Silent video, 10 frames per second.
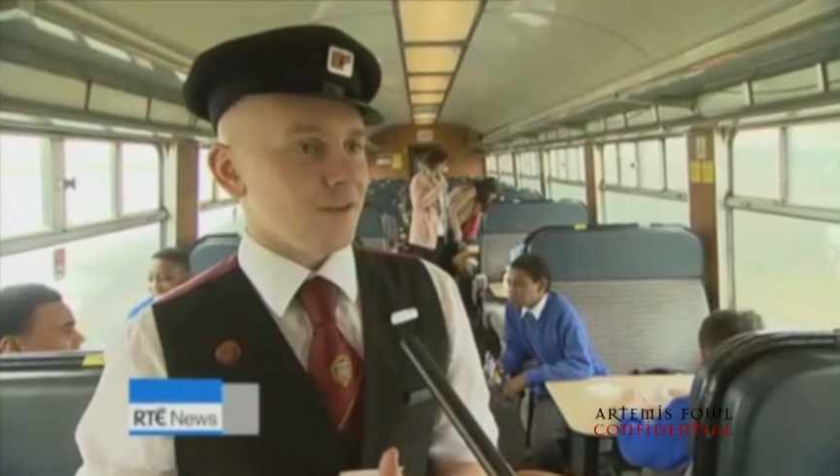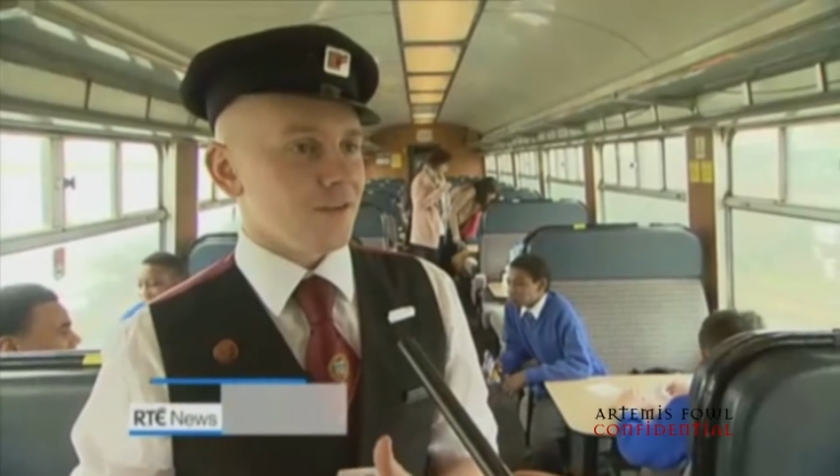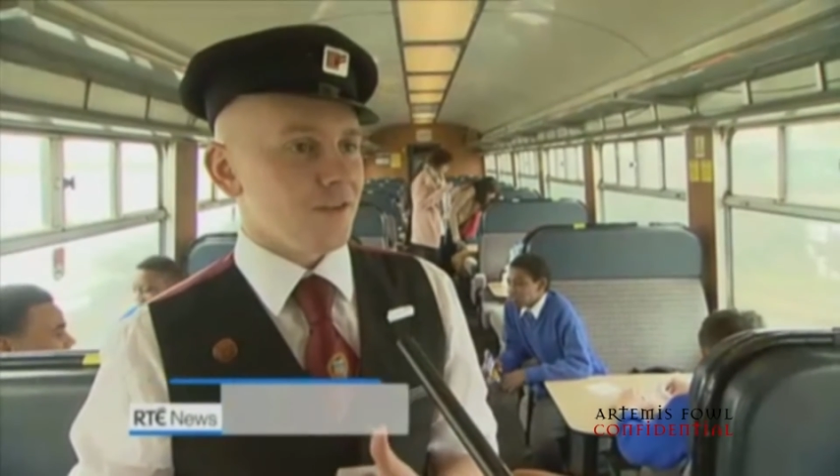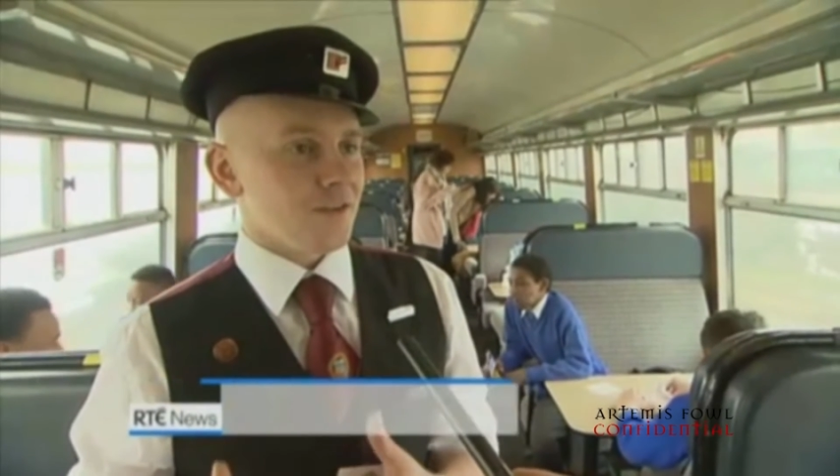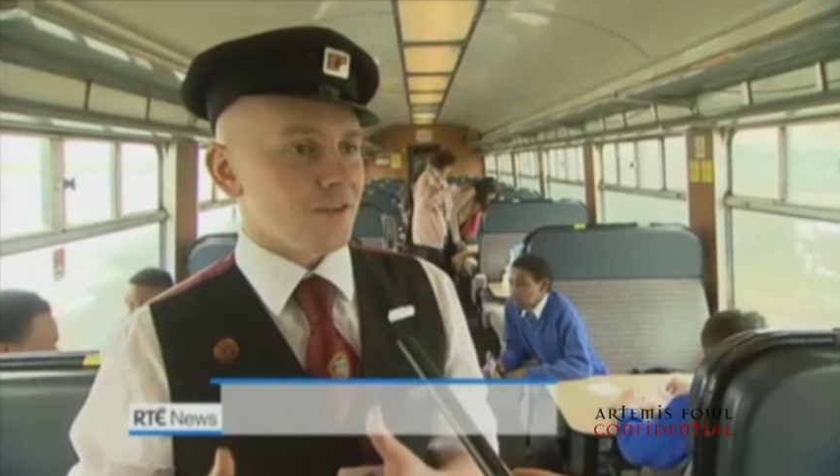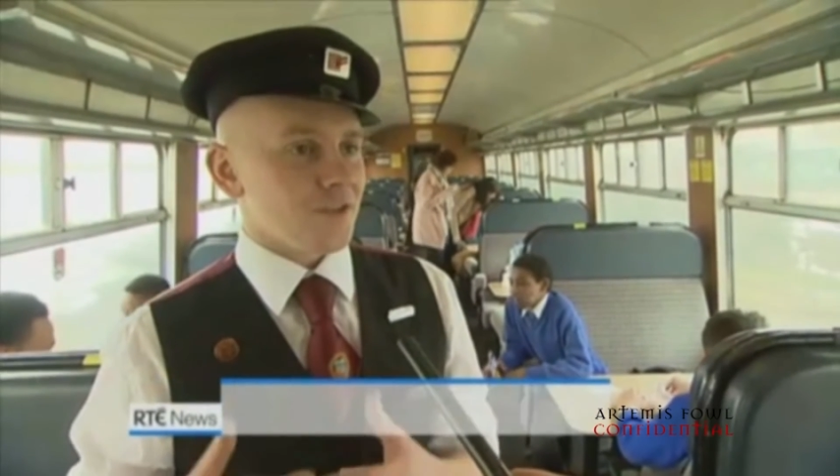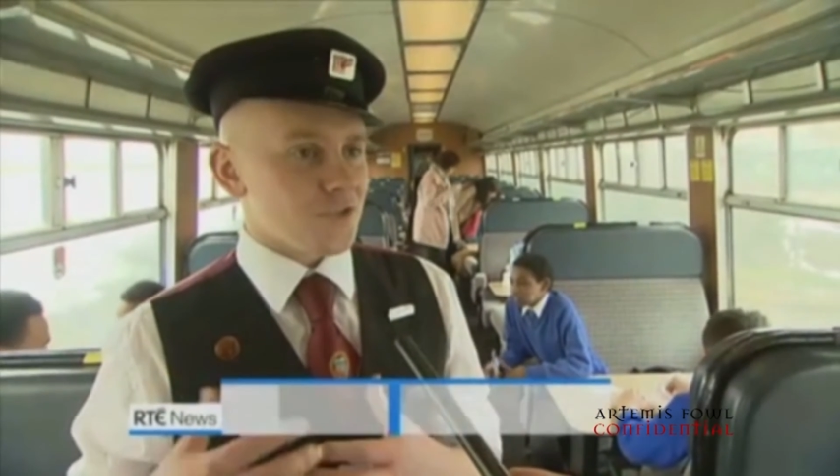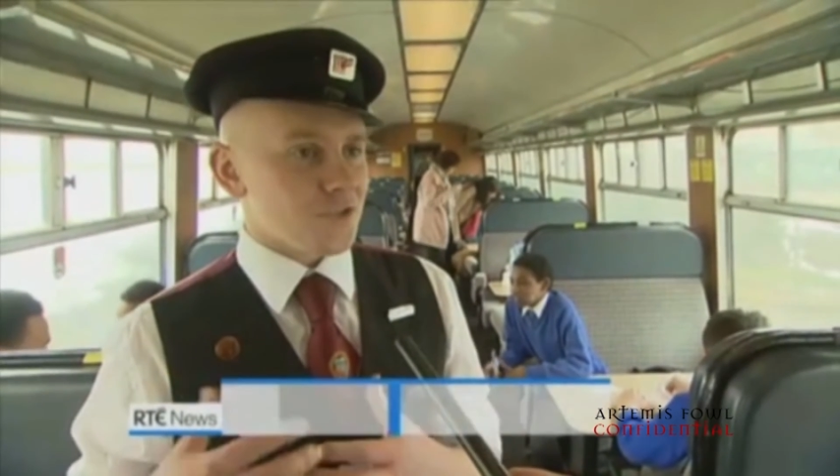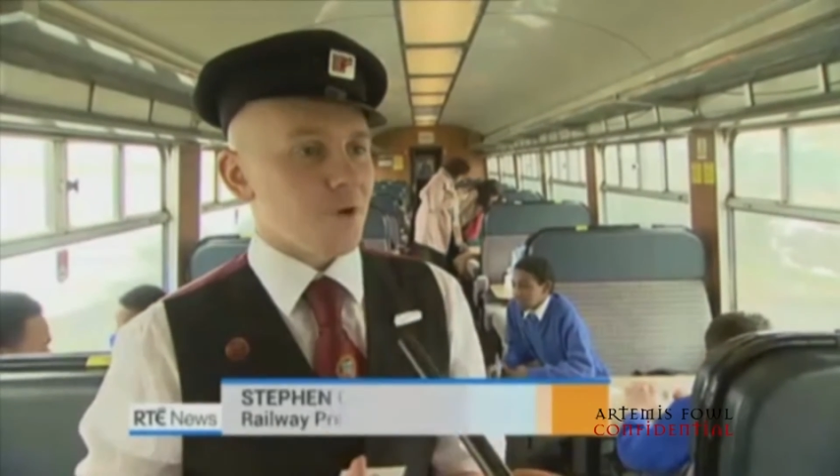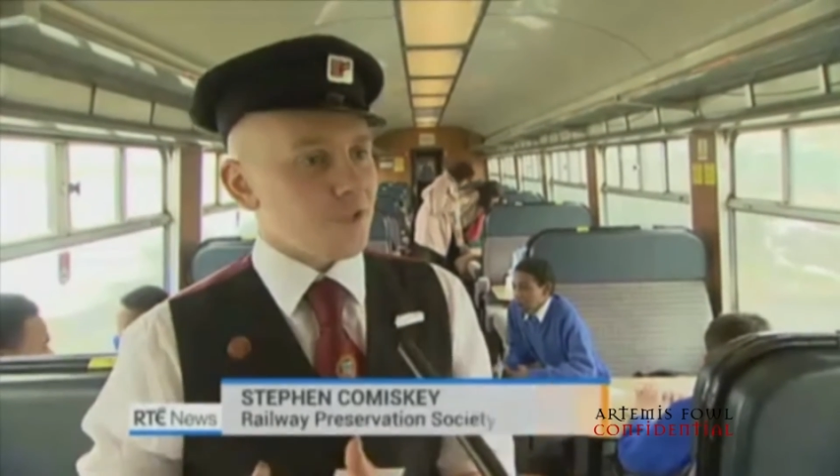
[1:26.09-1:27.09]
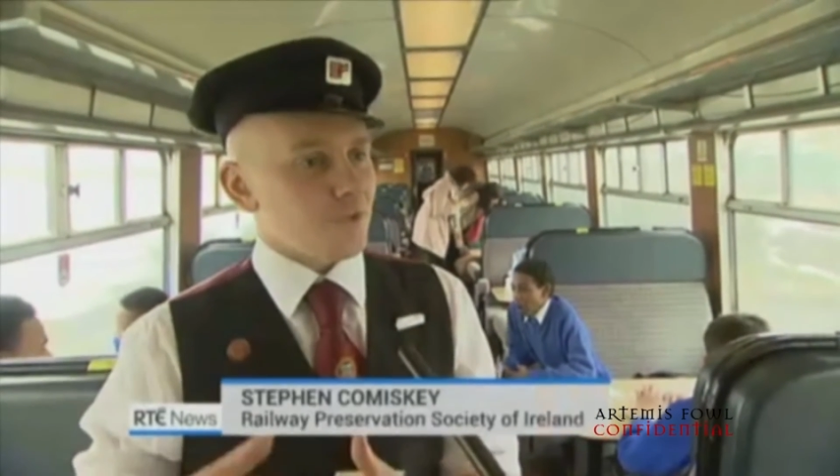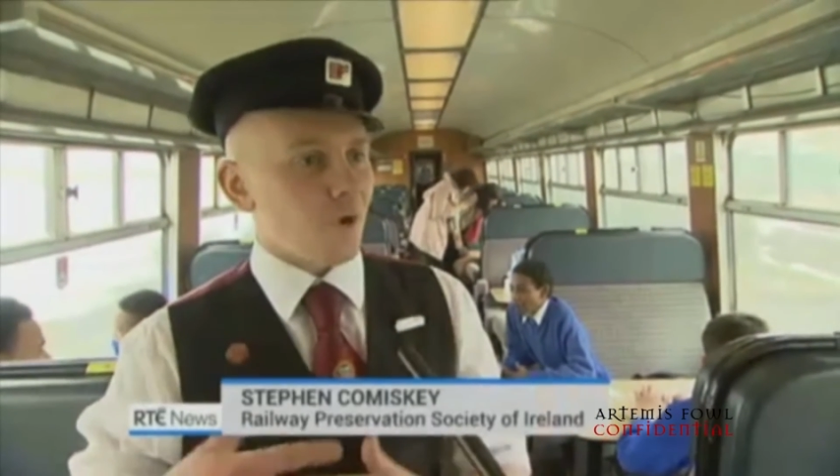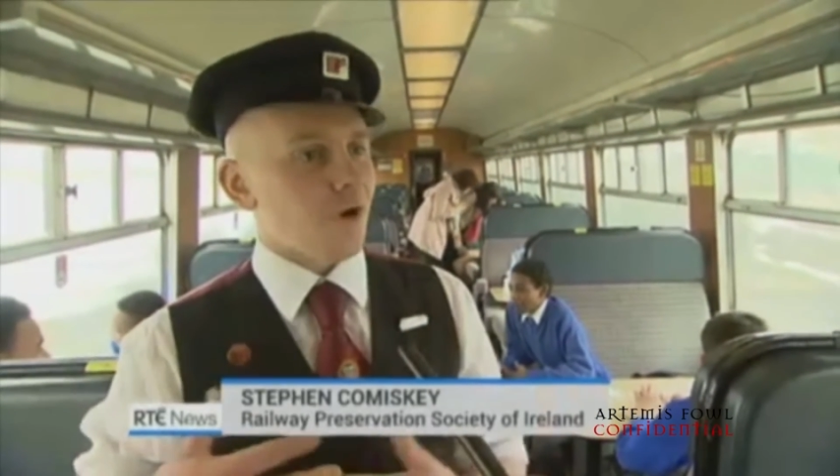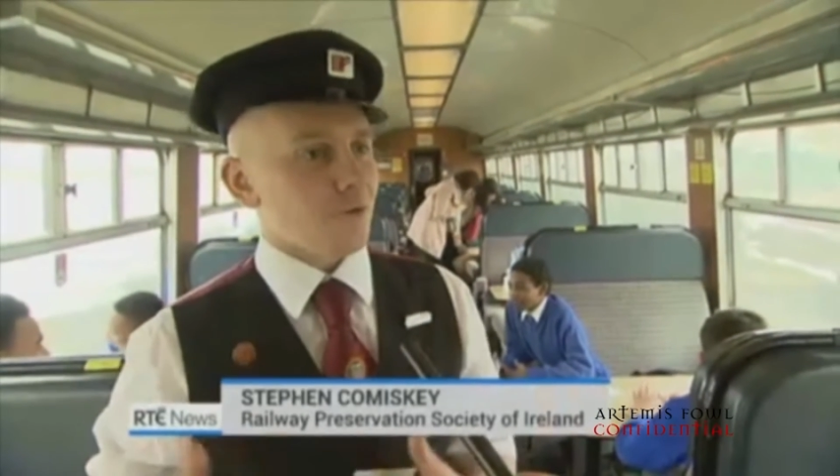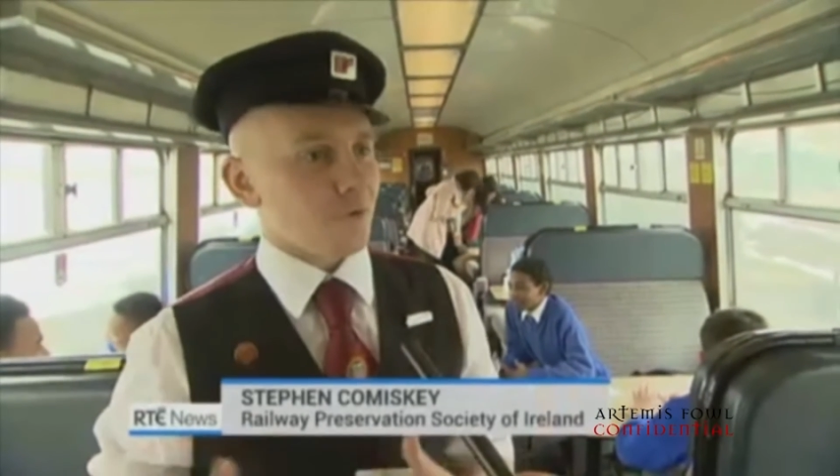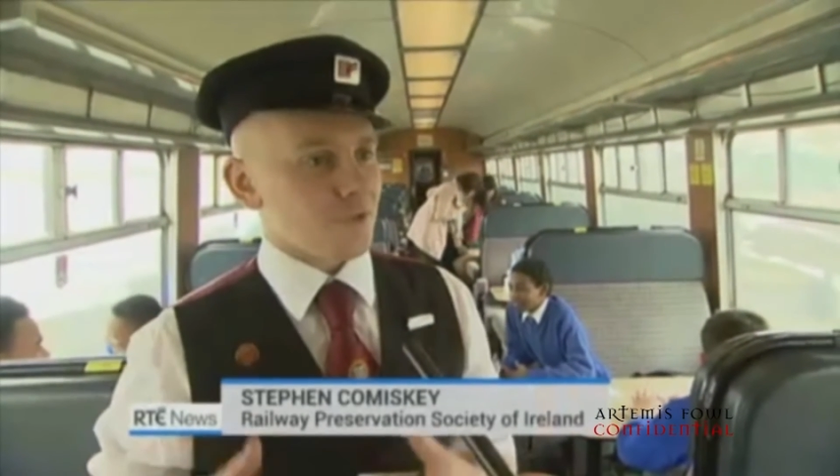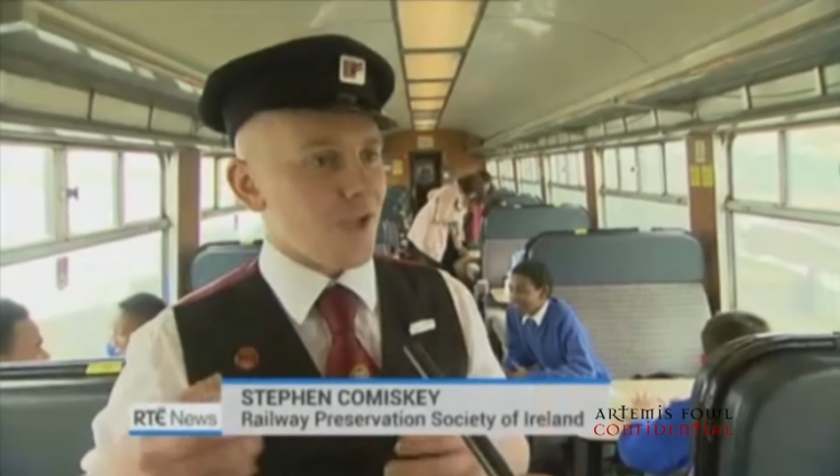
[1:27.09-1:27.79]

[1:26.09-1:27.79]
kettle to superheat the water,